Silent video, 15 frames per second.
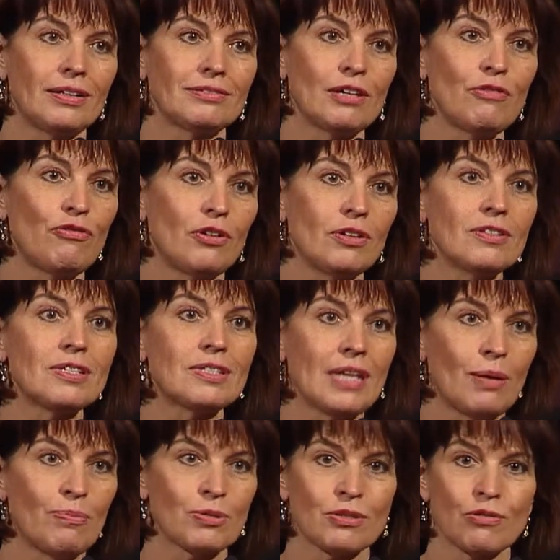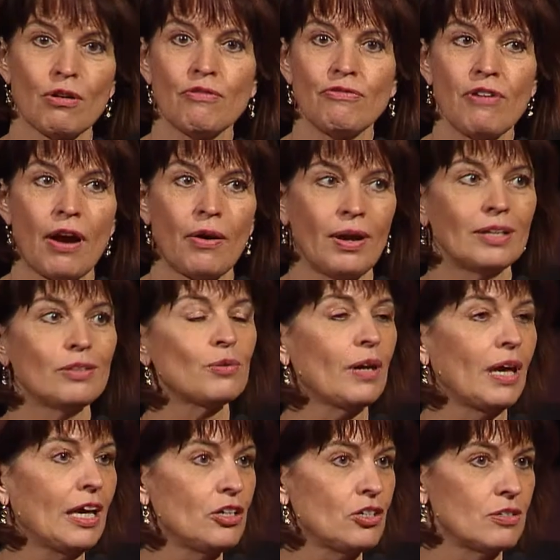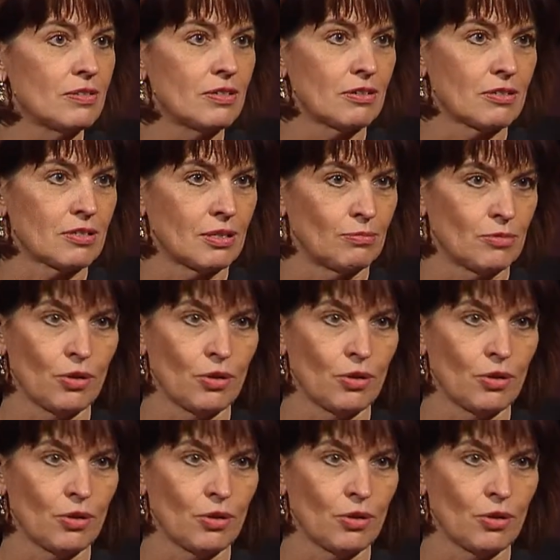different steps of our education system.